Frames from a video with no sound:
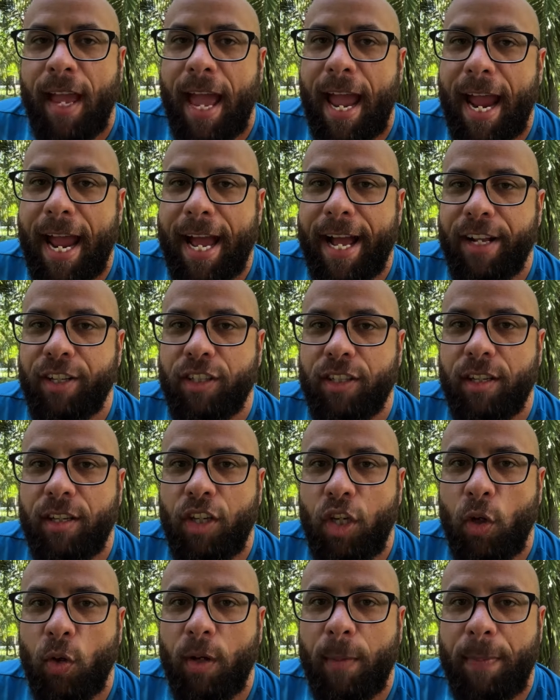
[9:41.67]
And
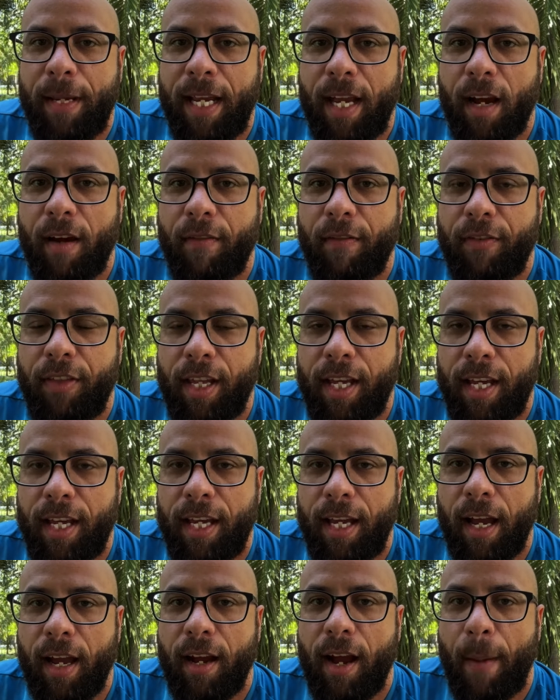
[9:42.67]
you would be of
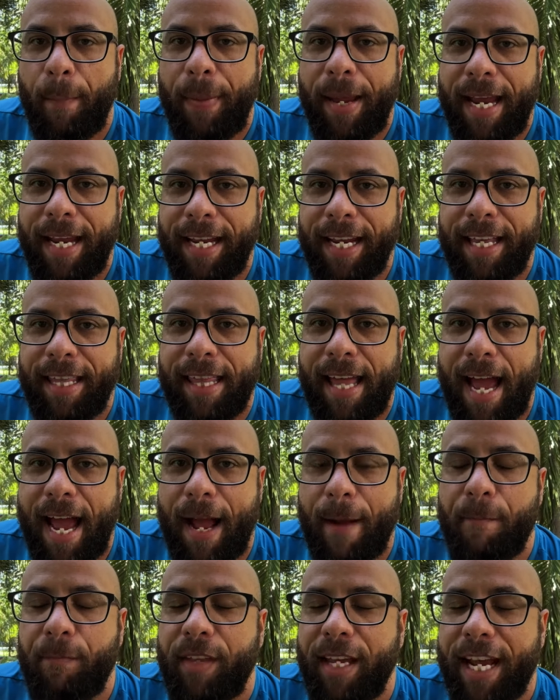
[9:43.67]
the opinion
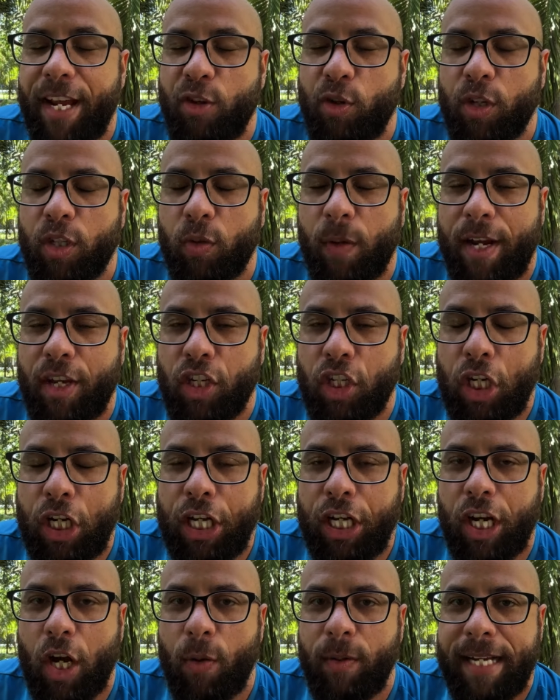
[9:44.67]
that the interest rate
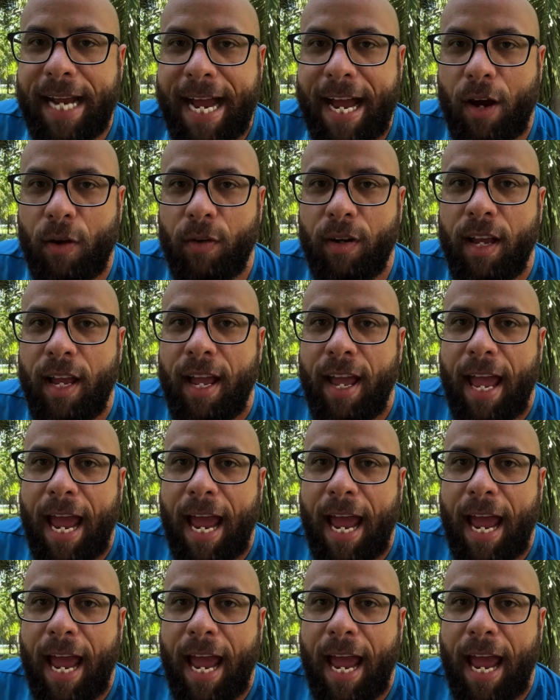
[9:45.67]
shouldn't go down